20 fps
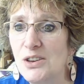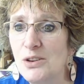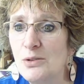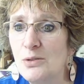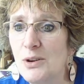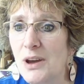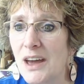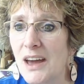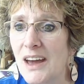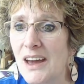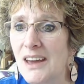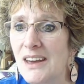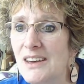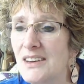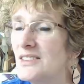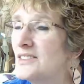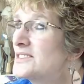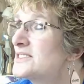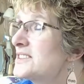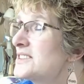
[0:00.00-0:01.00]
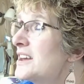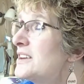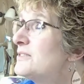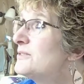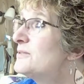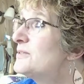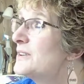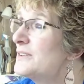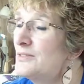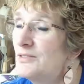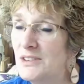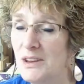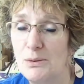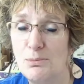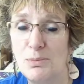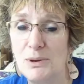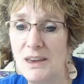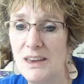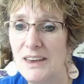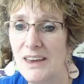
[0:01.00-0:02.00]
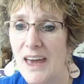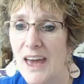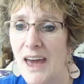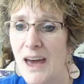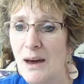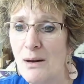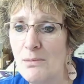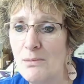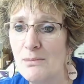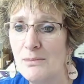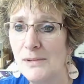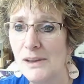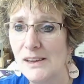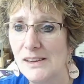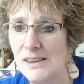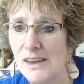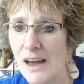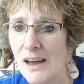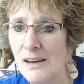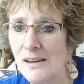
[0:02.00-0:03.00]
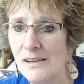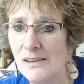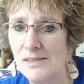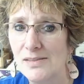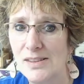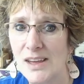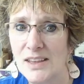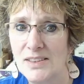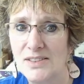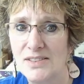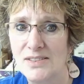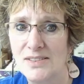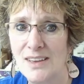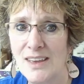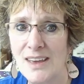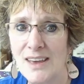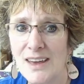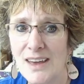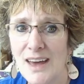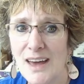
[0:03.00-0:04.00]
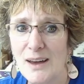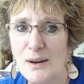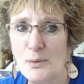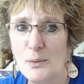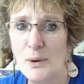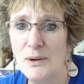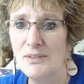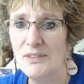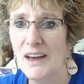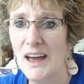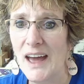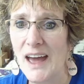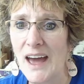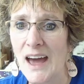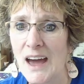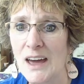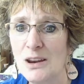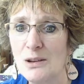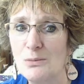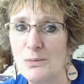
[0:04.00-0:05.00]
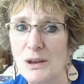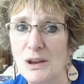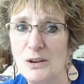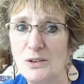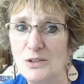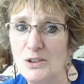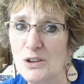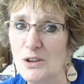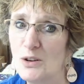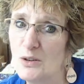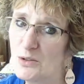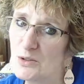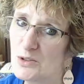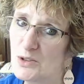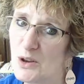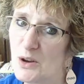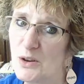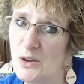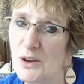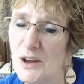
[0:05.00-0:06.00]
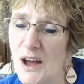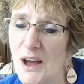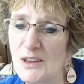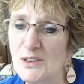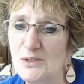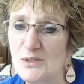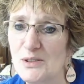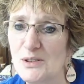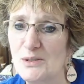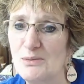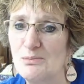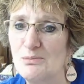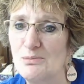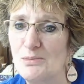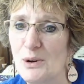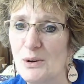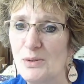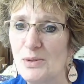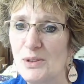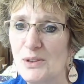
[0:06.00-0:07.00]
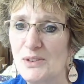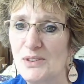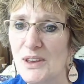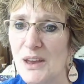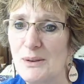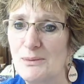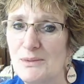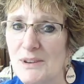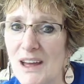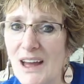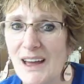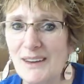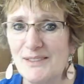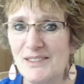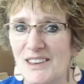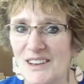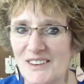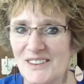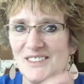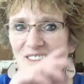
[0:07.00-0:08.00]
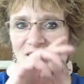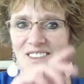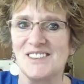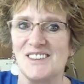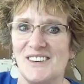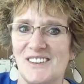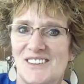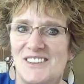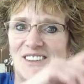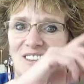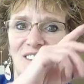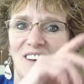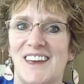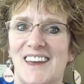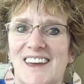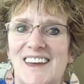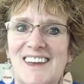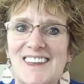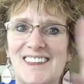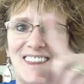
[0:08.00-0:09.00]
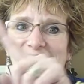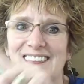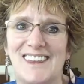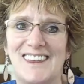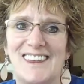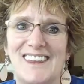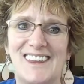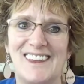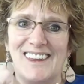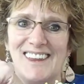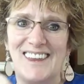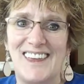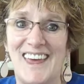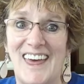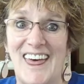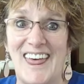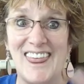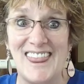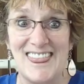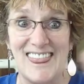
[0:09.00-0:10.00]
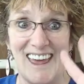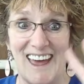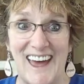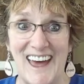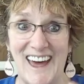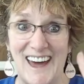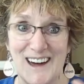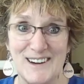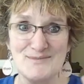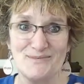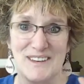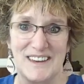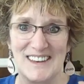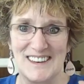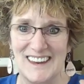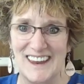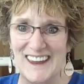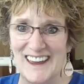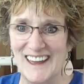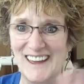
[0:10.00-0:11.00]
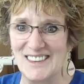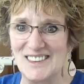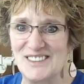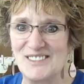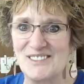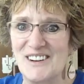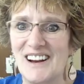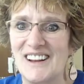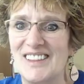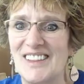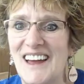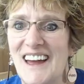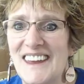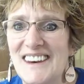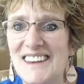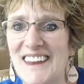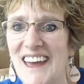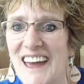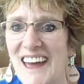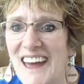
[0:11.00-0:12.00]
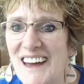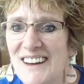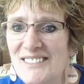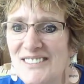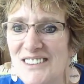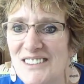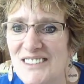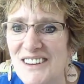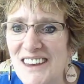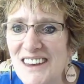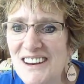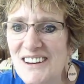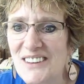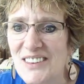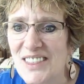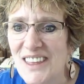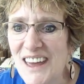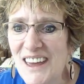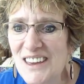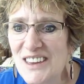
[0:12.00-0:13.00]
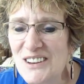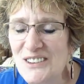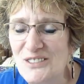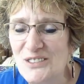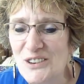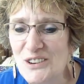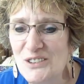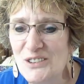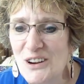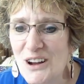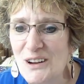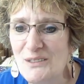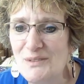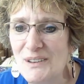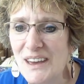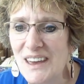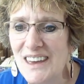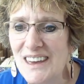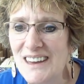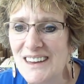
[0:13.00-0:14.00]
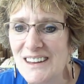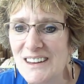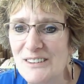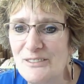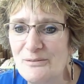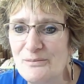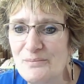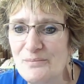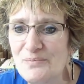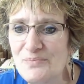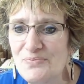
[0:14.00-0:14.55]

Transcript: UK is 10.50 p.m. Yeah, that's, we've got Adam here too. So you guys are in both the same time zones. So you get the happy dance. We're glad to have you here. Thank you for dropping in.